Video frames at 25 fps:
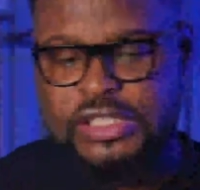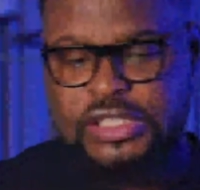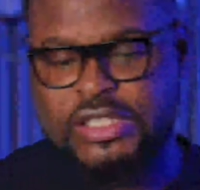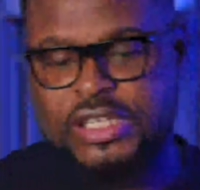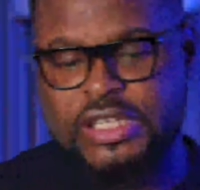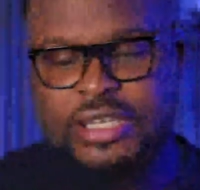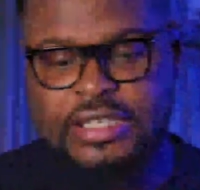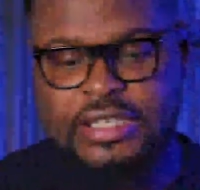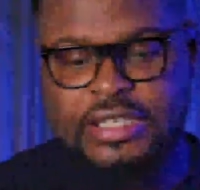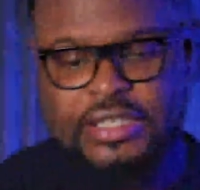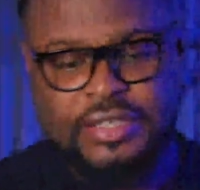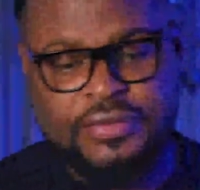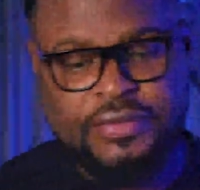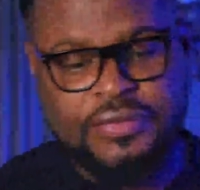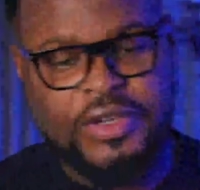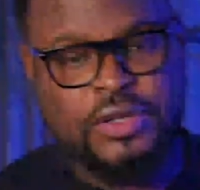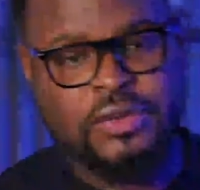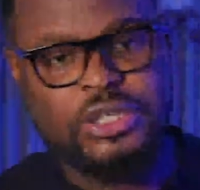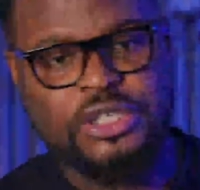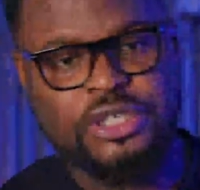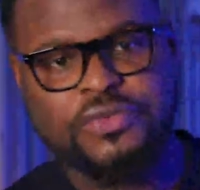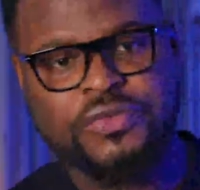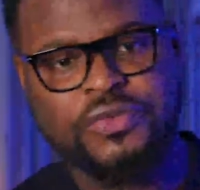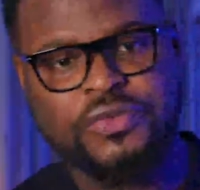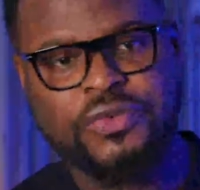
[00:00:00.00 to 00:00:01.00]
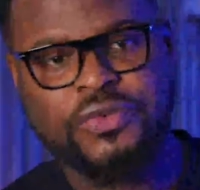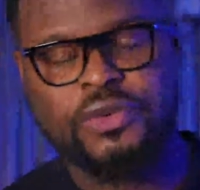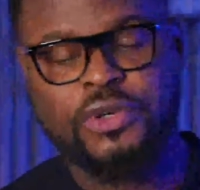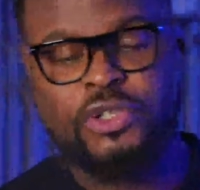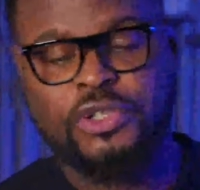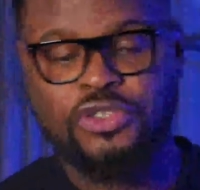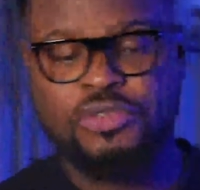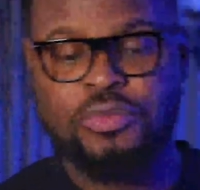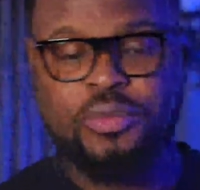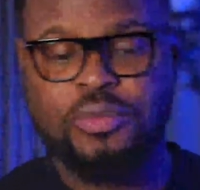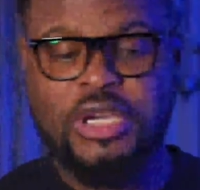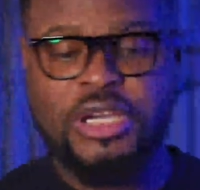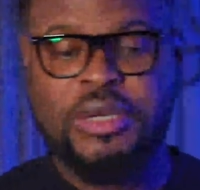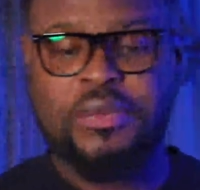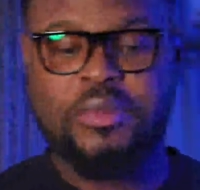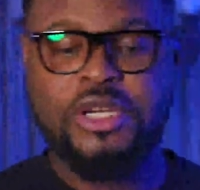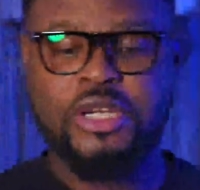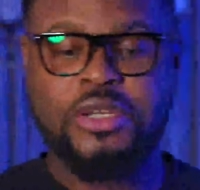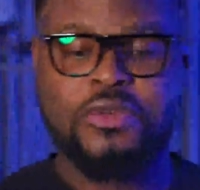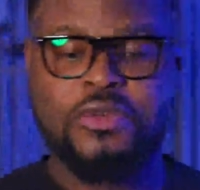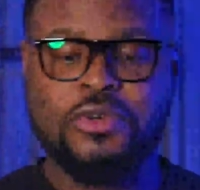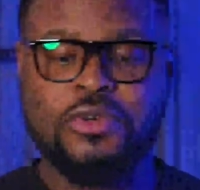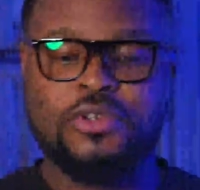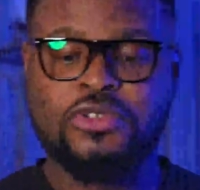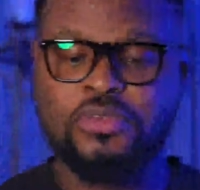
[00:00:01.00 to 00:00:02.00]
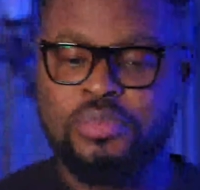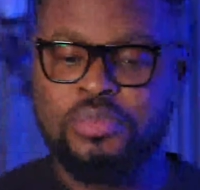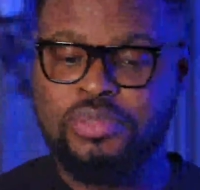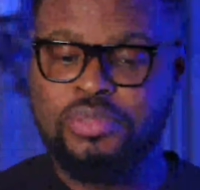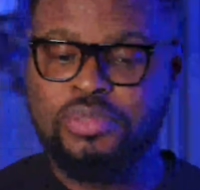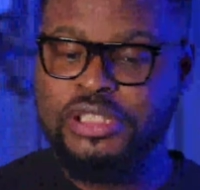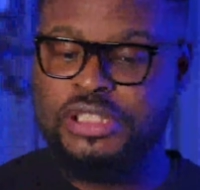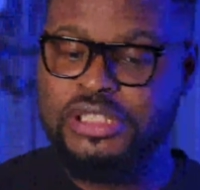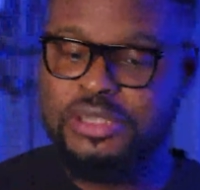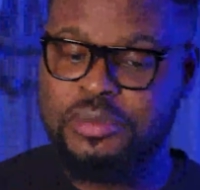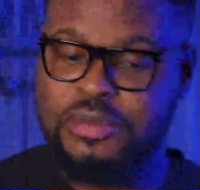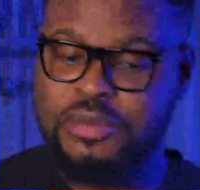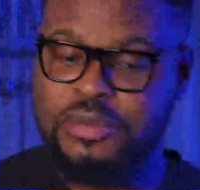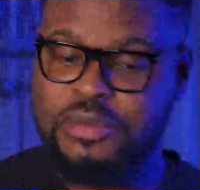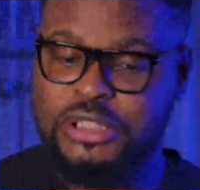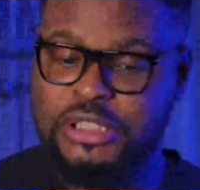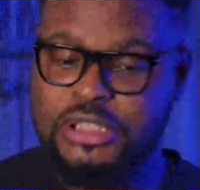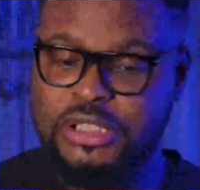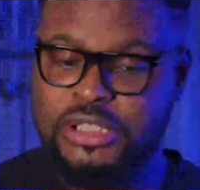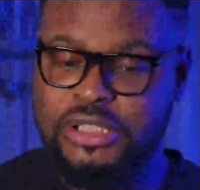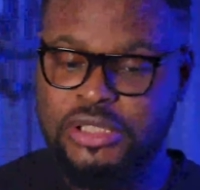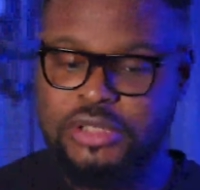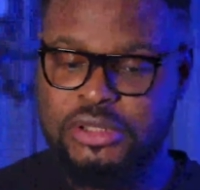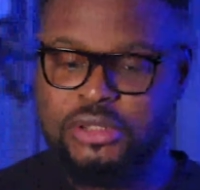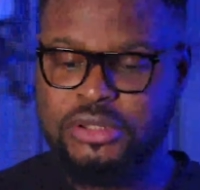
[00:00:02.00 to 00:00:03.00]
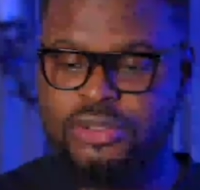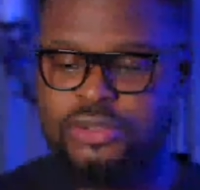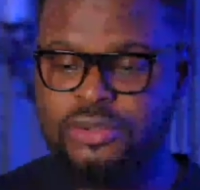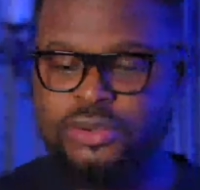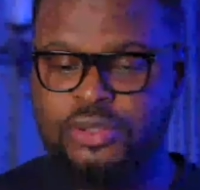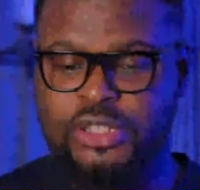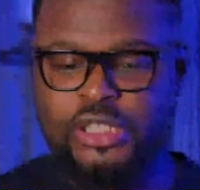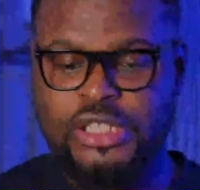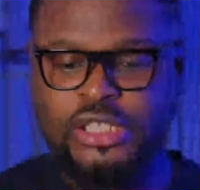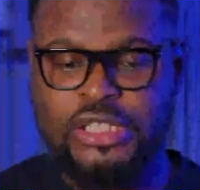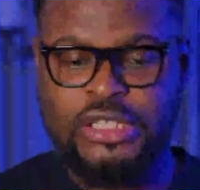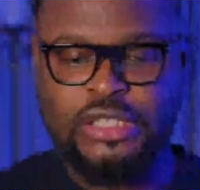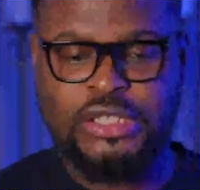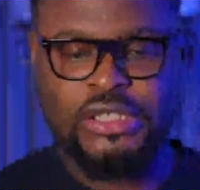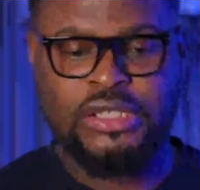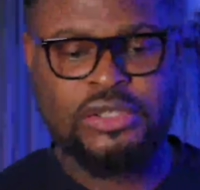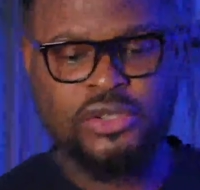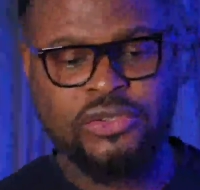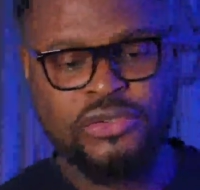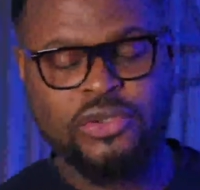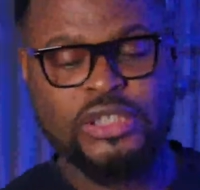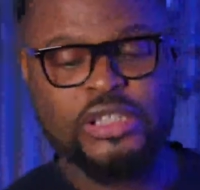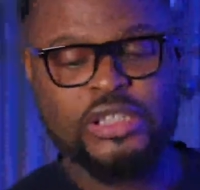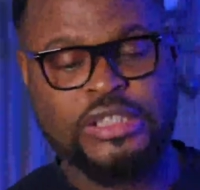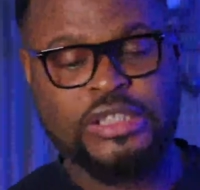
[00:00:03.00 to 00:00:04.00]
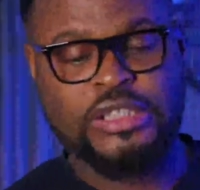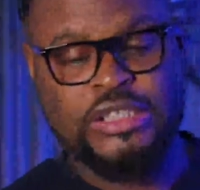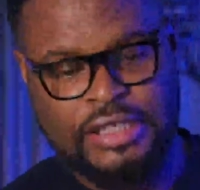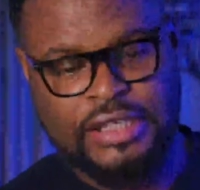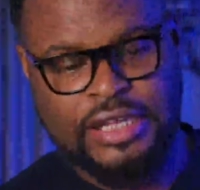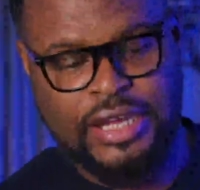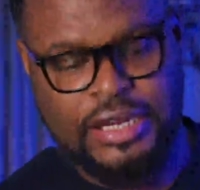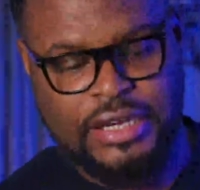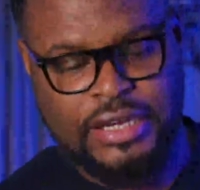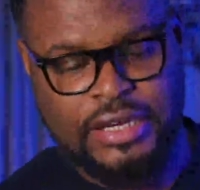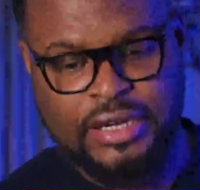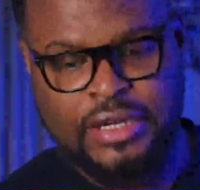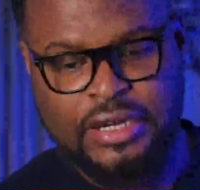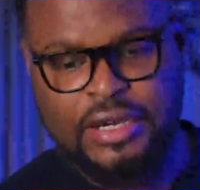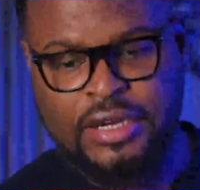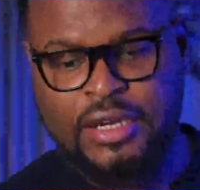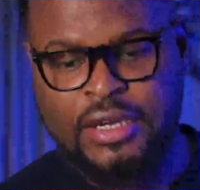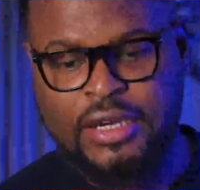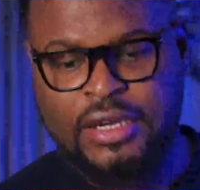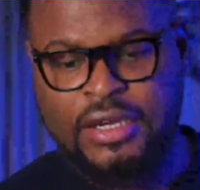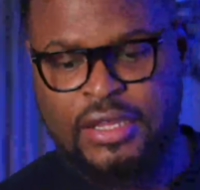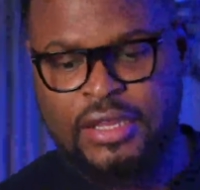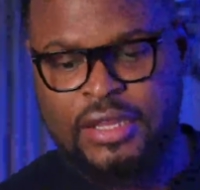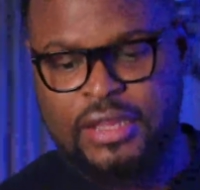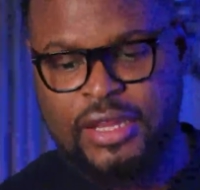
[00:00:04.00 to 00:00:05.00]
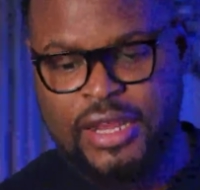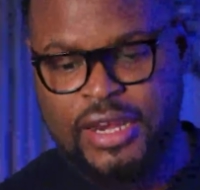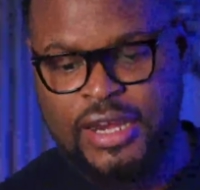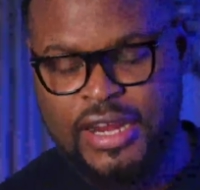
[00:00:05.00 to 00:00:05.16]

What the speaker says: So this lays the foundation for want to make money, want to print money. You need to understand